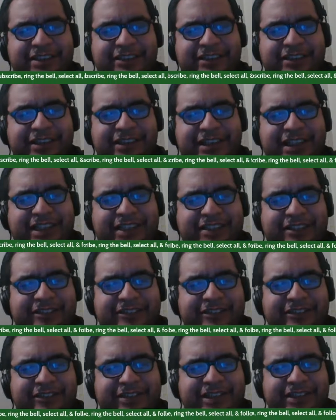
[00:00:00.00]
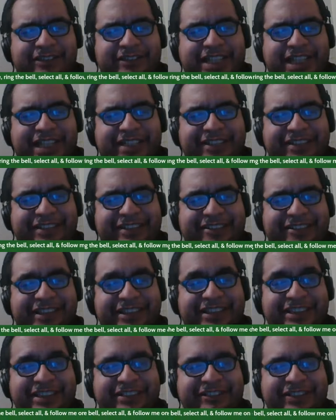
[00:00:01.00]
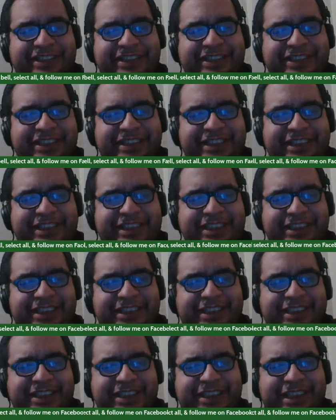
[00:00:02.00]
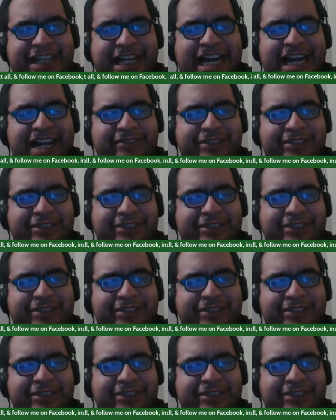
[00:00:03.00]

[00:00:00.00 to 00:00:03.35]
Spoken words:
No, it's just basically they have to get rid of the food,